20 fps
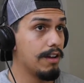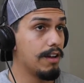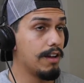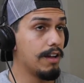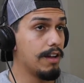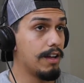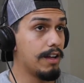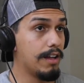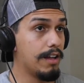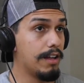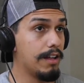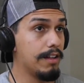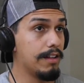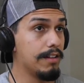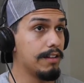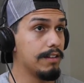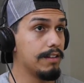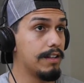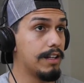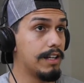And
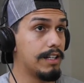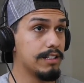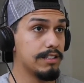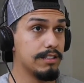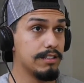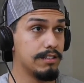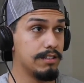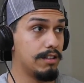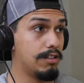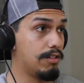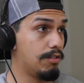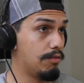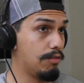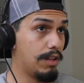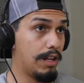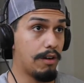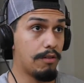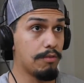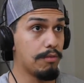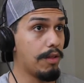
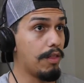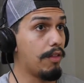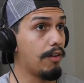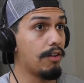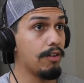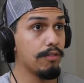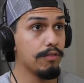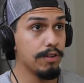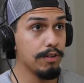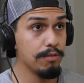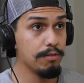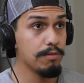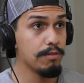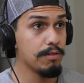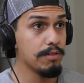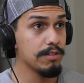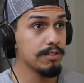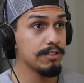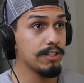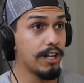everyone thought of you.
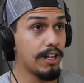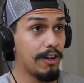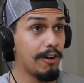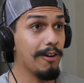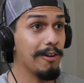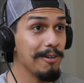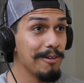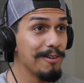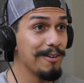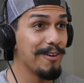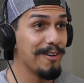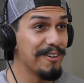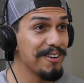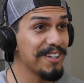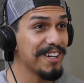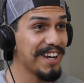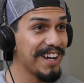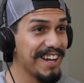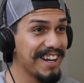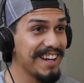It's like, oh, okay.